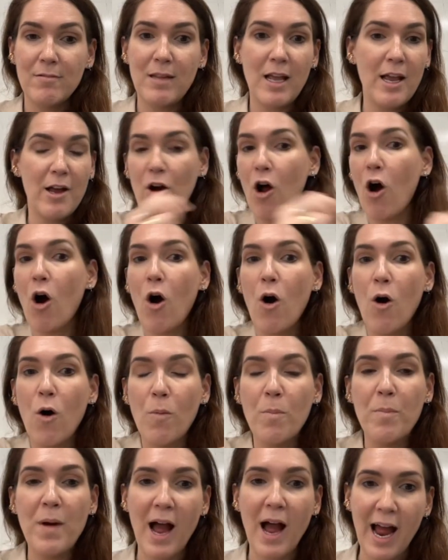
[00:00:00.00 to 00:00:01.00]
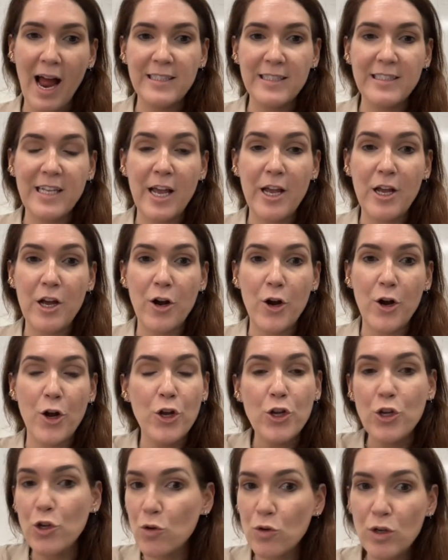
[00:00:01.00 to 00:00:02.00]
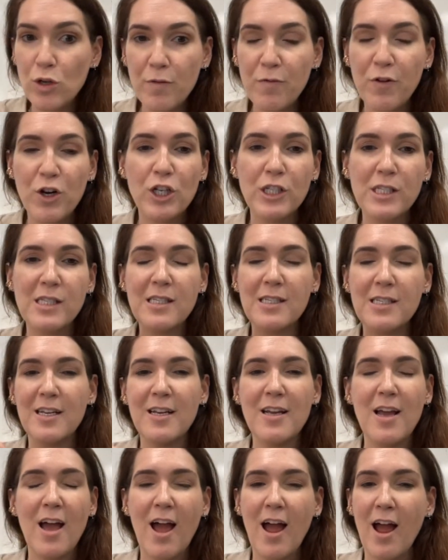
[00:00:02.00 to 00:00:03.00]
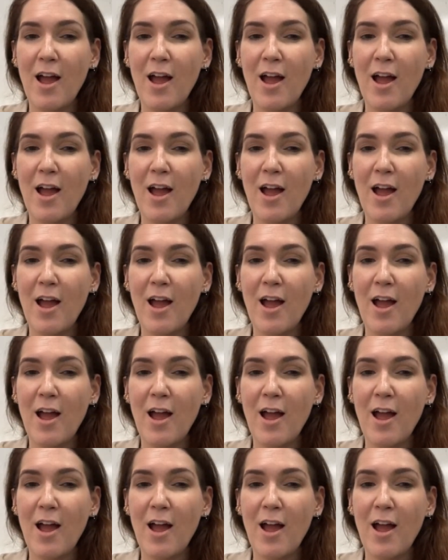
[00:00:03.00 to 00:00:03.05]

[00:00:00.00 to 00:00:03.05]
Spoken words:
their home, at their university,